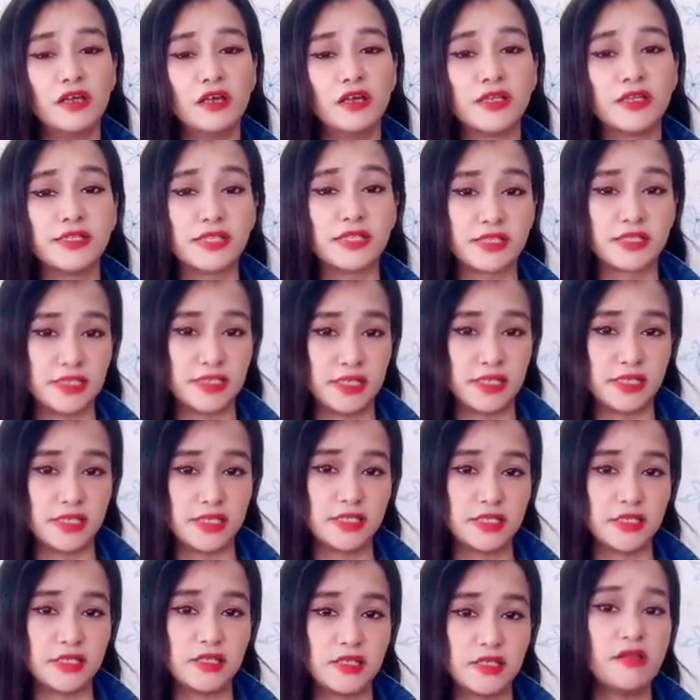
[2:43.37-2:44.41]

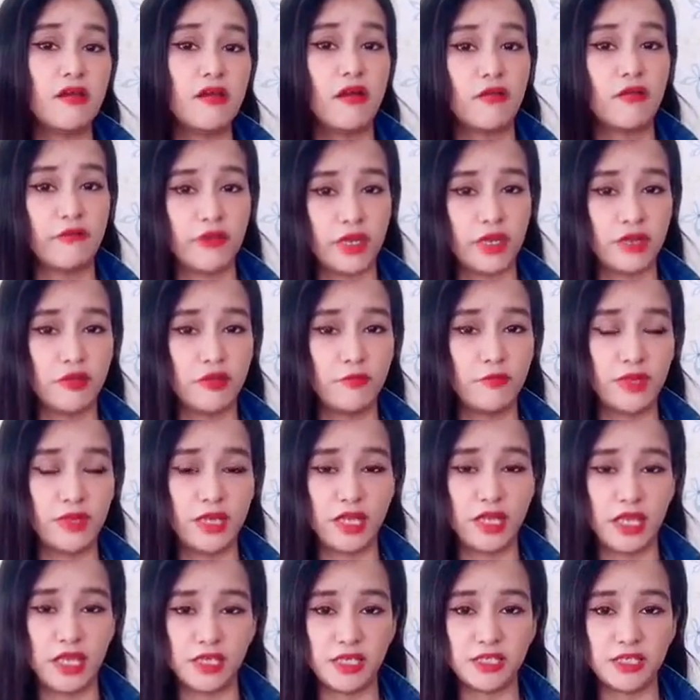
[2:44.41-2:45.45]
suggestion or
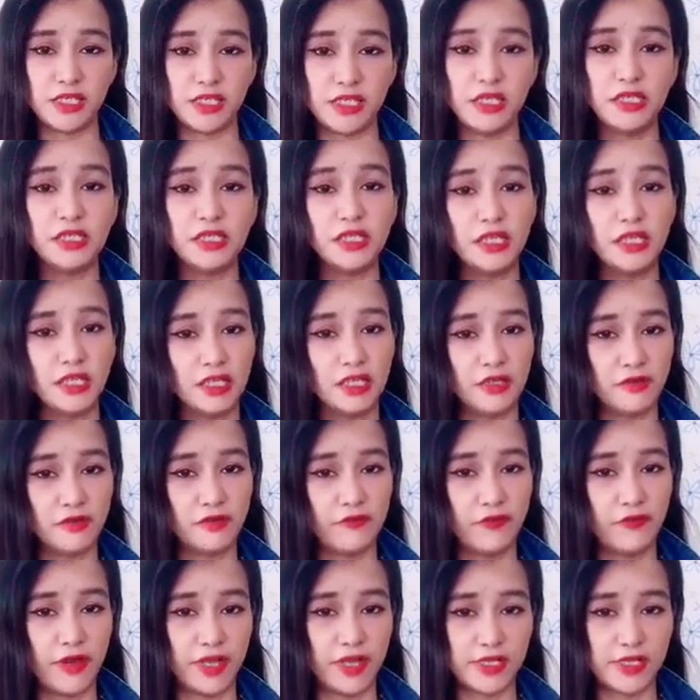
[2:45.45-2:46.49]
recommendation.
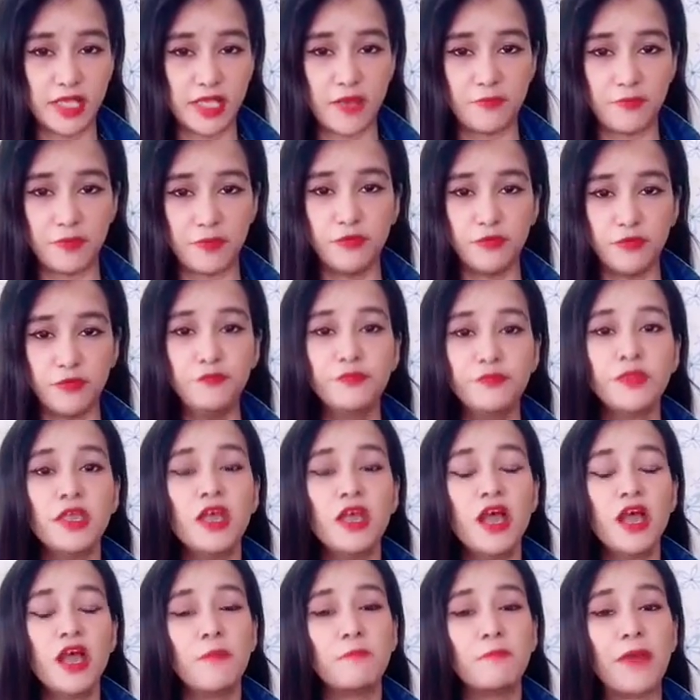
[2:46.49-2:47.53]
For example,
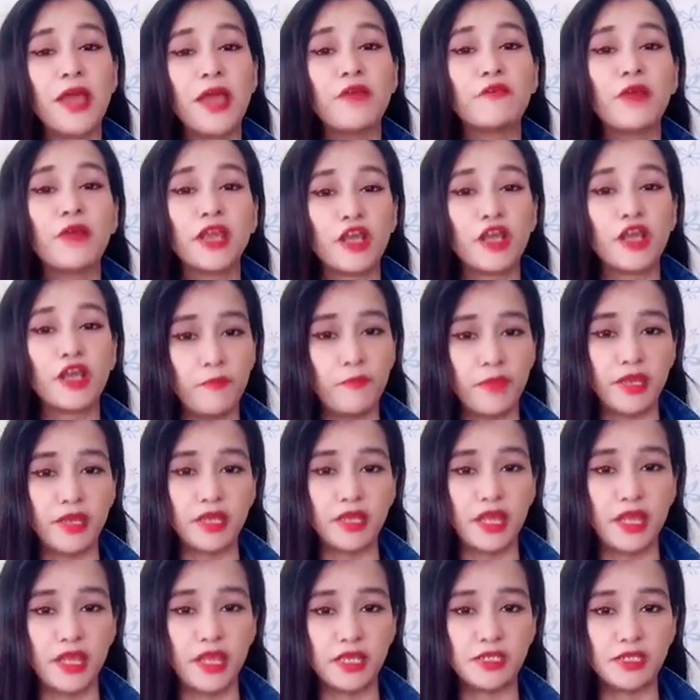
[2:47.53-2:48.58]
my
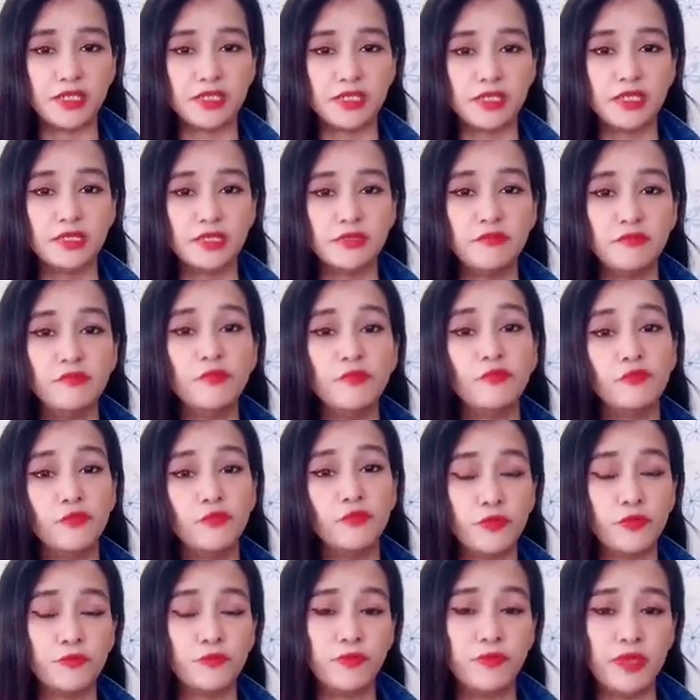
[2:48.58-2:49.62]
recommendation
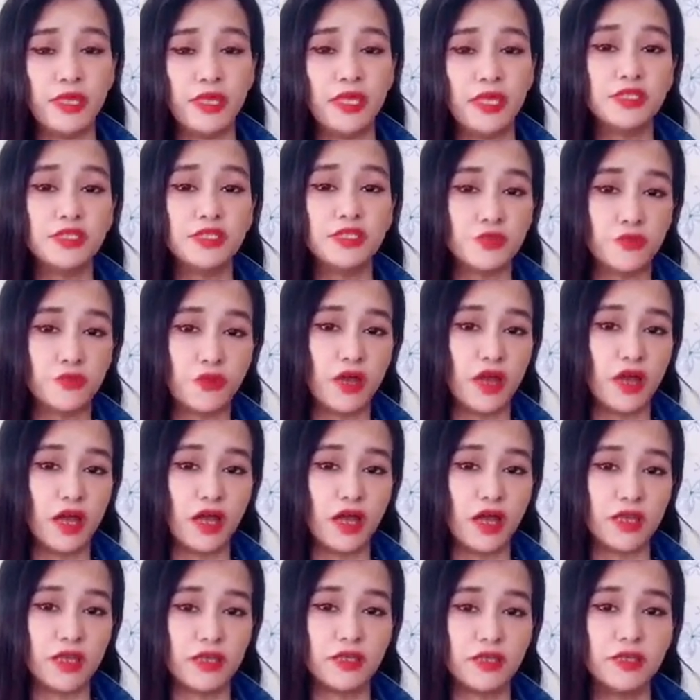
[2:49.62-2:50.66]
would be to
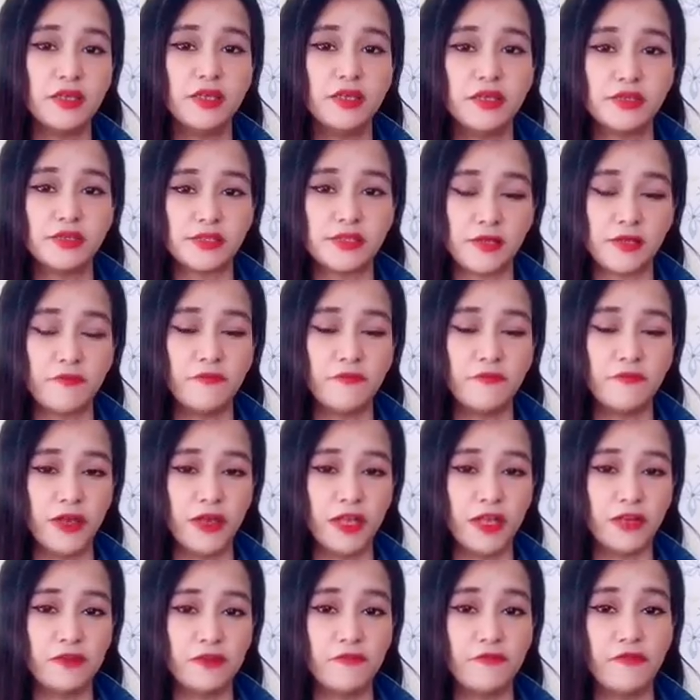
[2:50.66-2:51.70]
hire
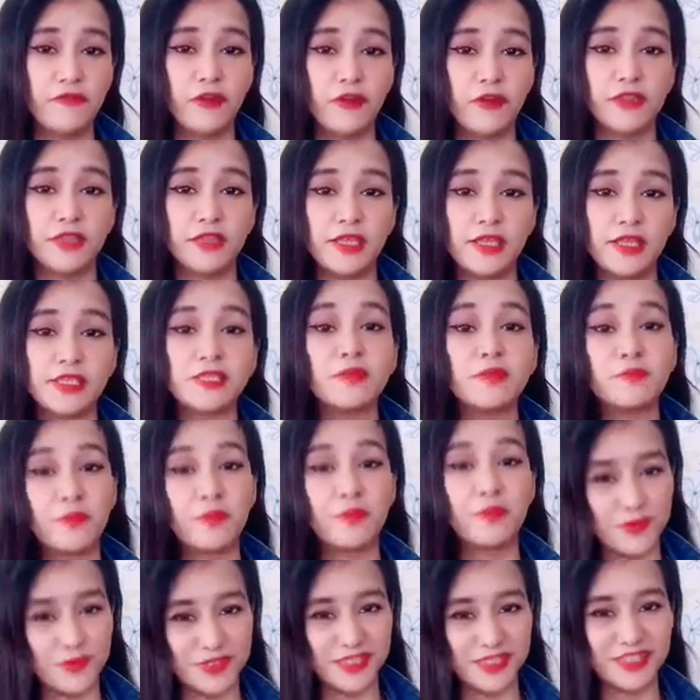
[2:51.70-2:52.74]
someone for this
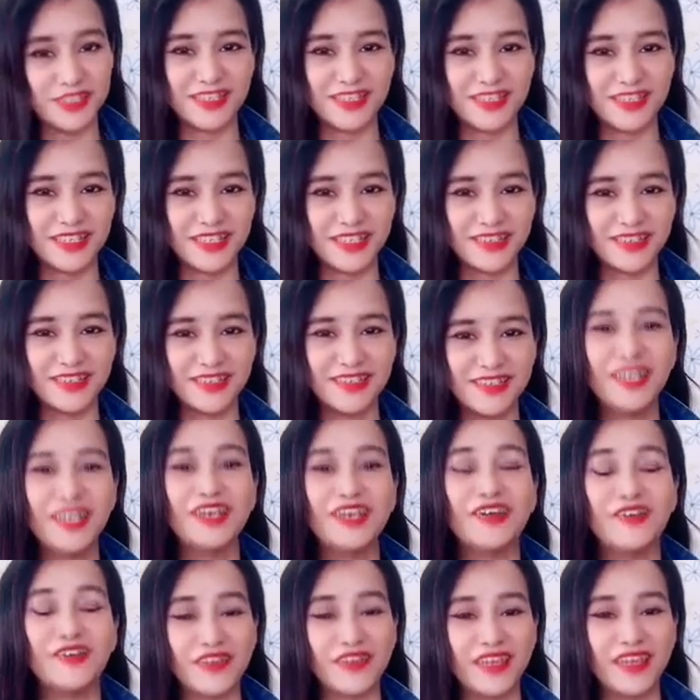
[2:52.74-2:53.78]
position.
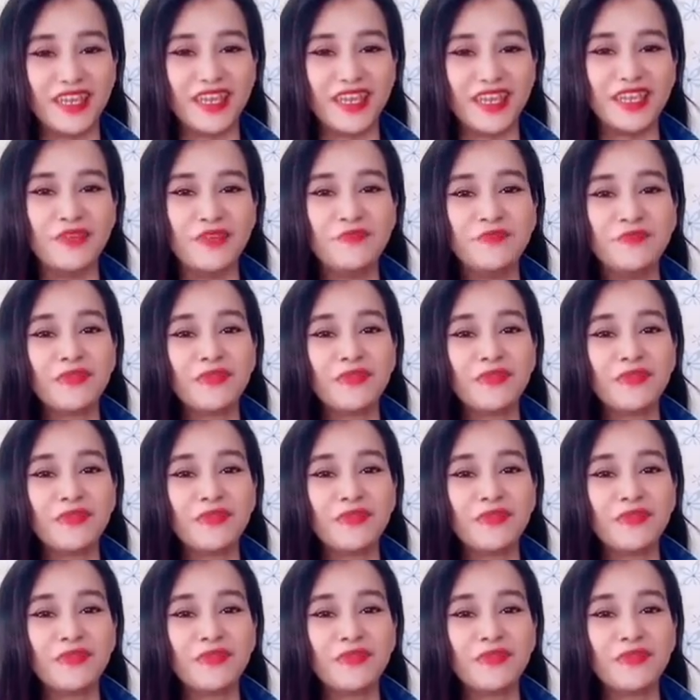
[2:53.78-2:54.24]
Okay,